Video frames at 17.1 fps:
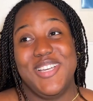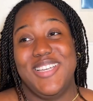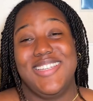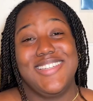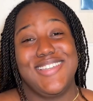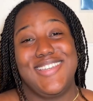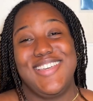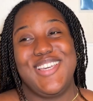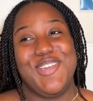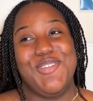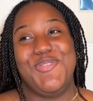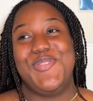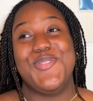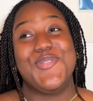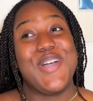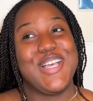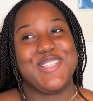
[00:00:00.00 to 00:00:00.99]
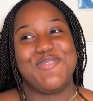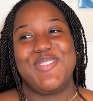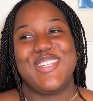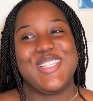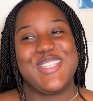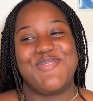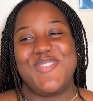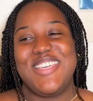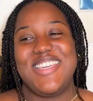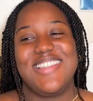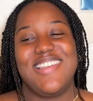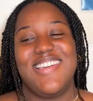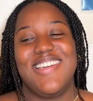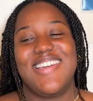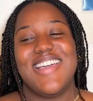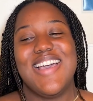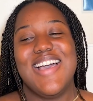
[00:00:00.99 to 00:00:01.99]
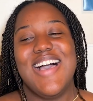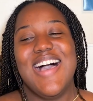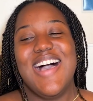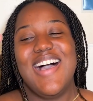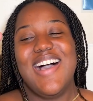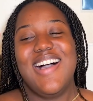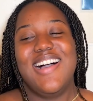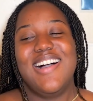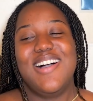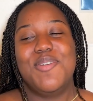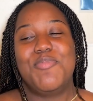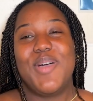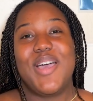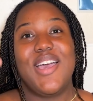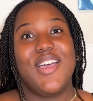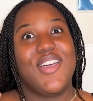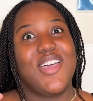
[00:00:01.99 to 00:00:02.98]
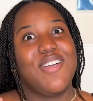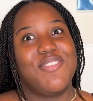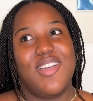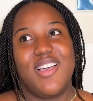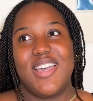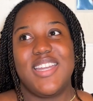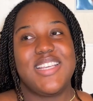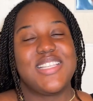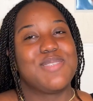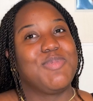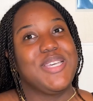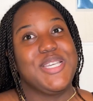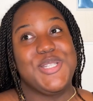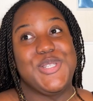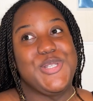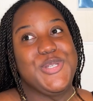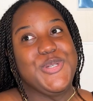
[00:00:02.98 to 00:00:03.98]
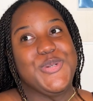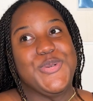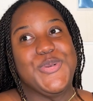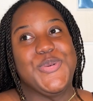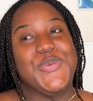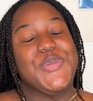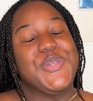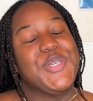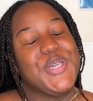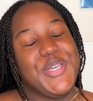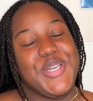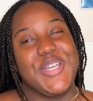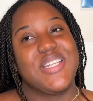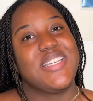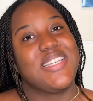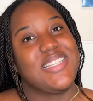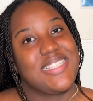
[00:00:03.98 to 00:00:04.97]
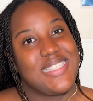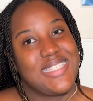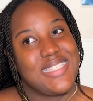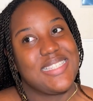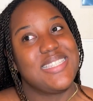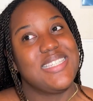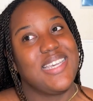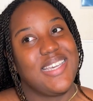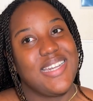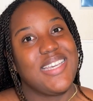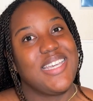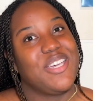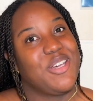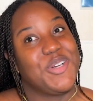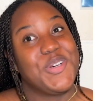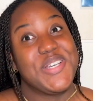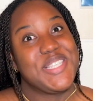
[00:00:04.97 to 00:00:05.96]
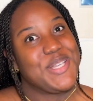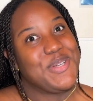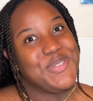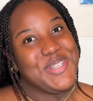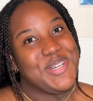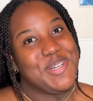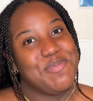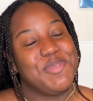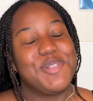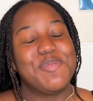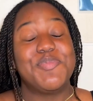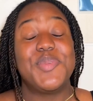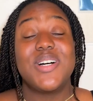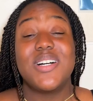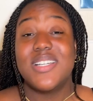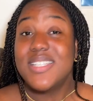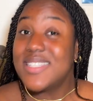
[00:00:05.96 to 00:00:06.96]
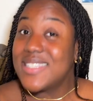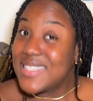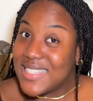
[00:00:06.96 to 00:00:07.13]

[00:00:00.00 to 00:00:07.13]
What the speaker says: If you ask me to speak like a paragraph long and explain to you, you're gonna hear how I sound terrible. But